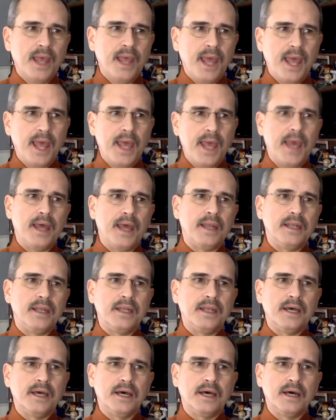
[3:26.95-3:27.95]
And
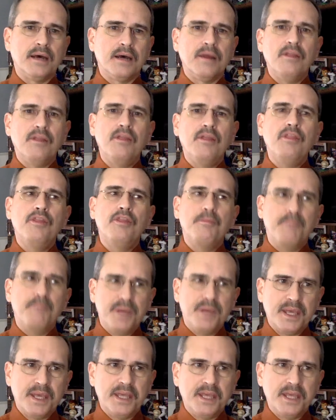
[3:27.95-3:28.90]
the big